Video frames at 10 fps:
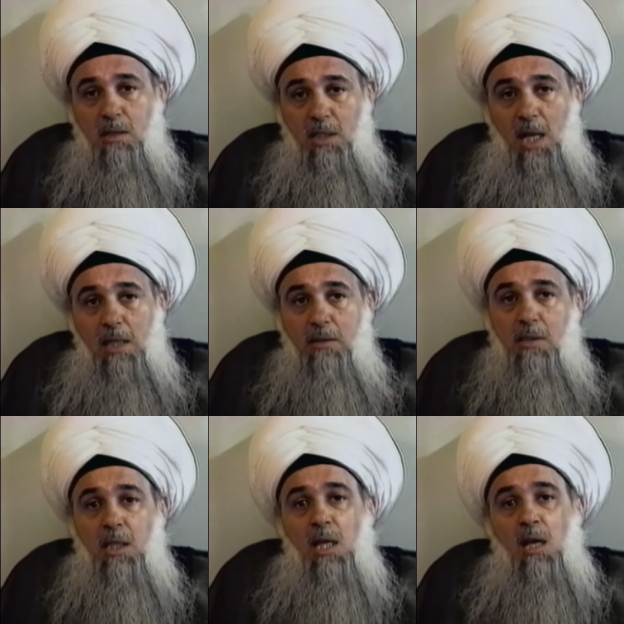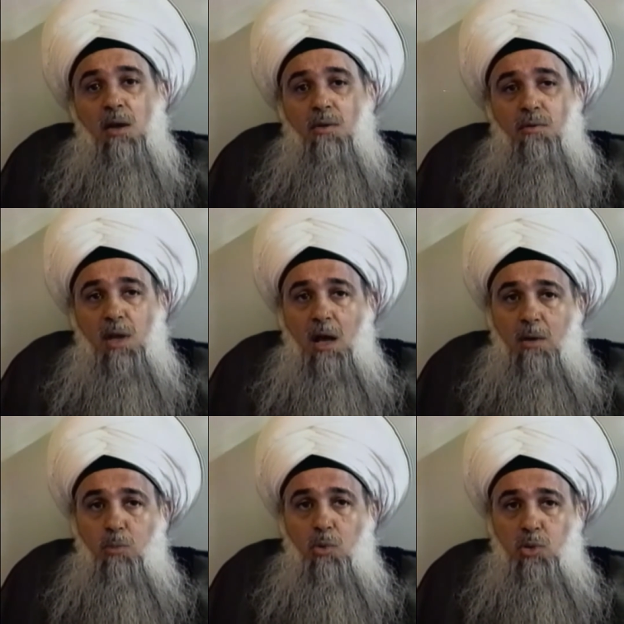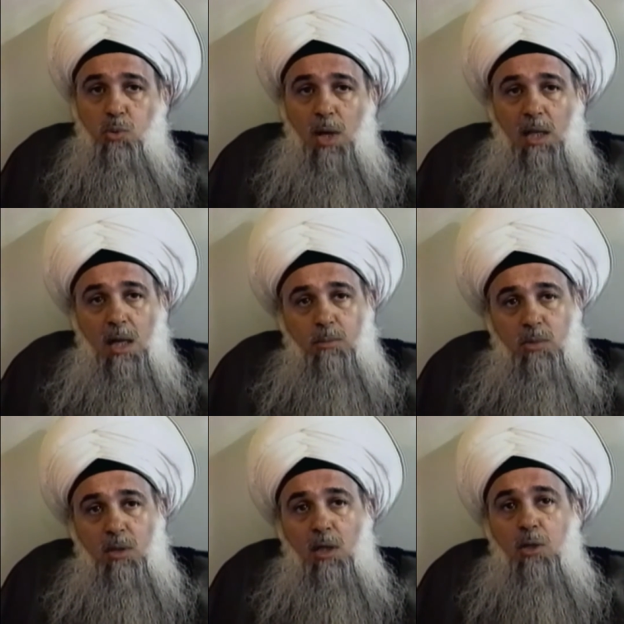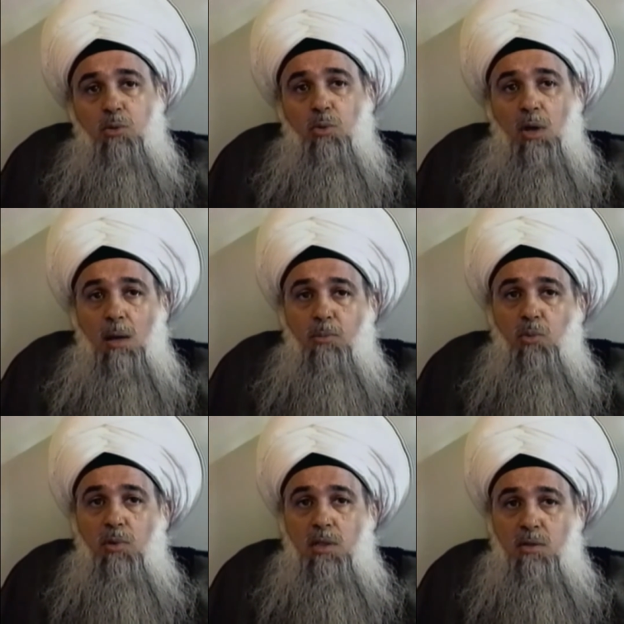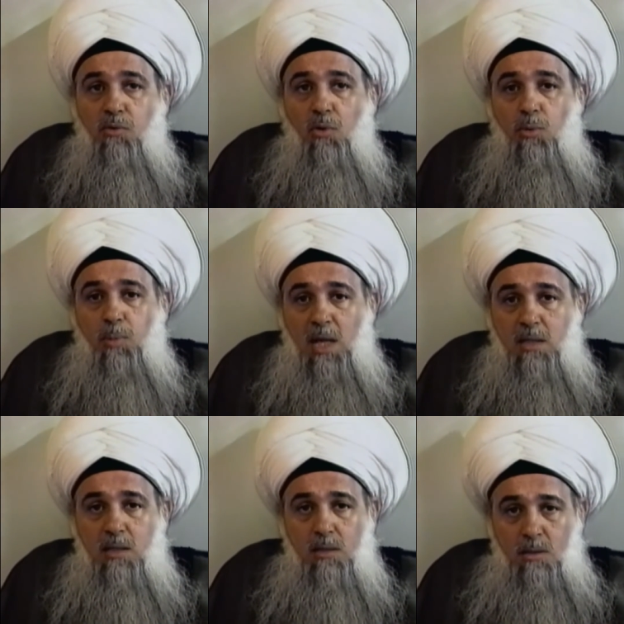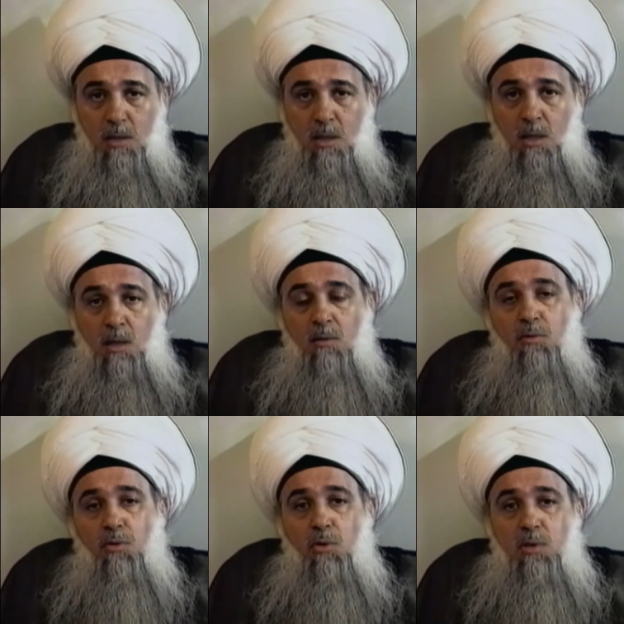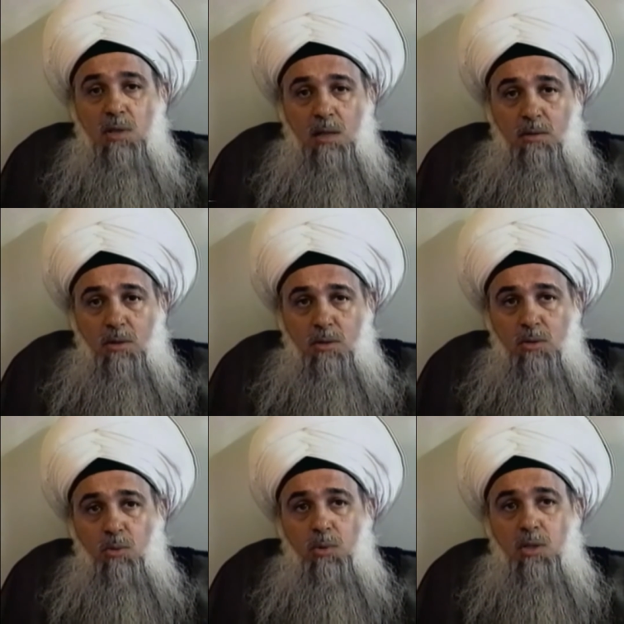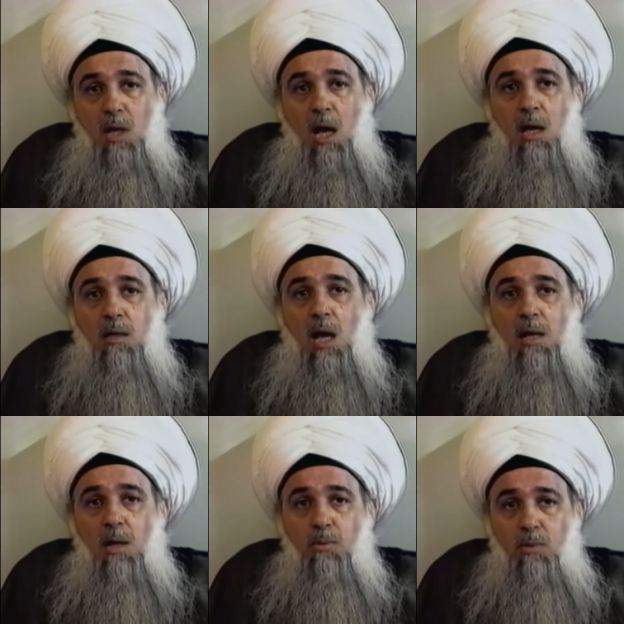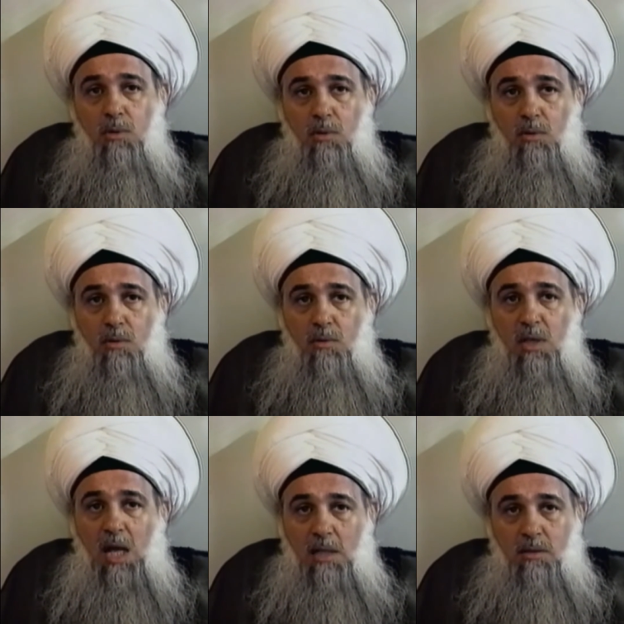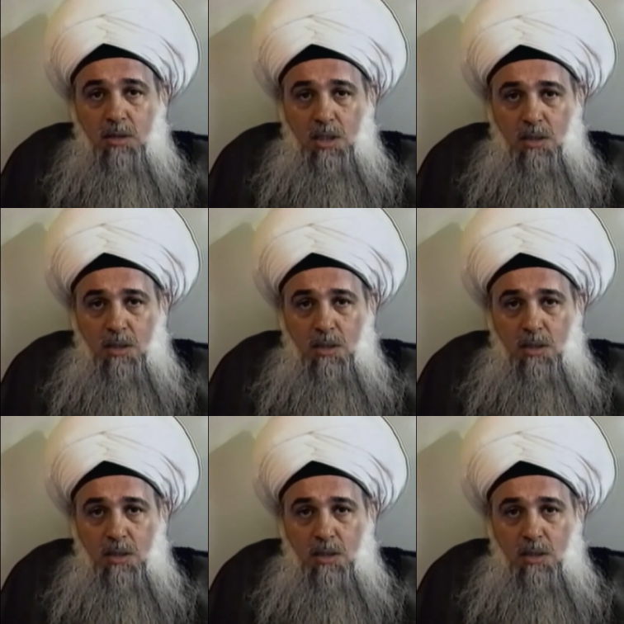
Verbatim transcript: reality, they are most welcomed to come to these four places, four centers which are around the country.